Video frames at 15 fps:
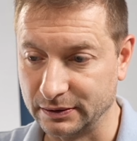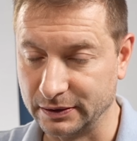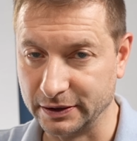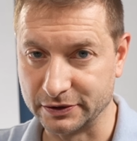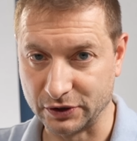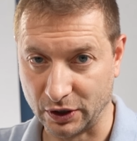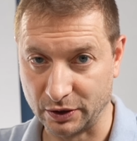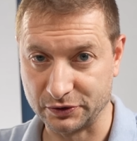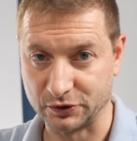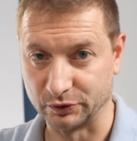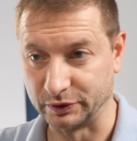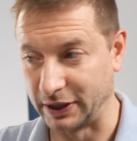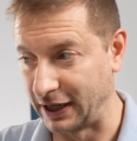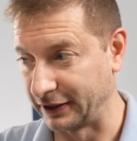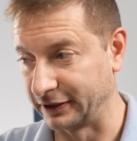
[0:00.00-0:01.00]
It's also
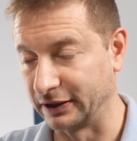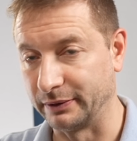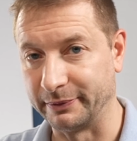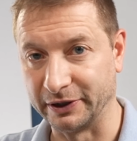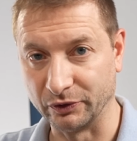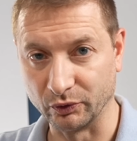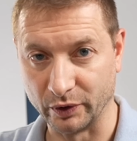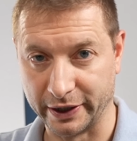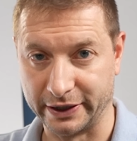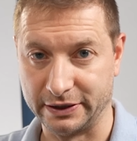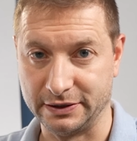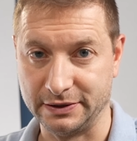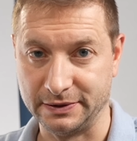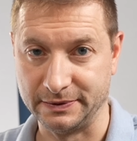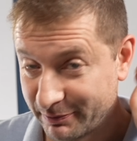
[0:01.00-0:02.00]
not gonna be great.